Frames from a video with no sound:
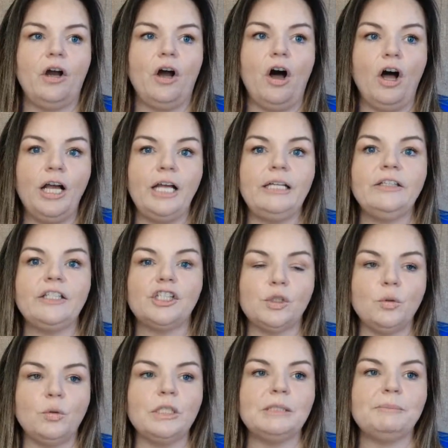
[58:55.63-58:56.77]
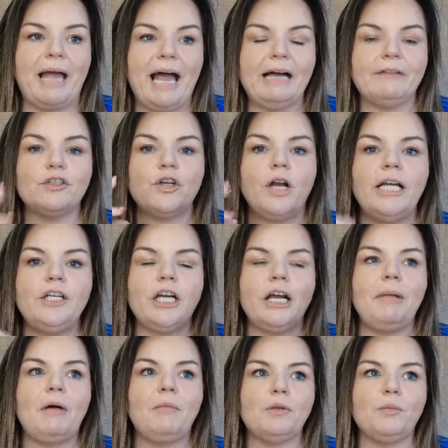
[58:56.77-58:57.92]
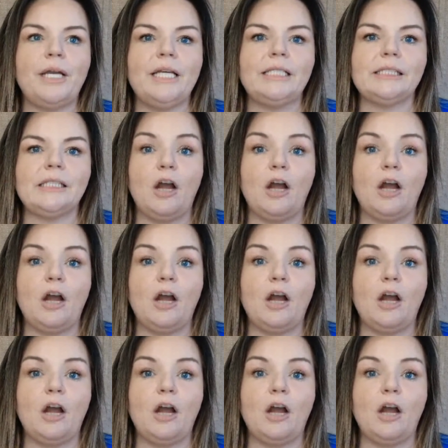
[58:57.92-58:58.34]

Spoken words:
on the store's behalf, trying to come up with ways.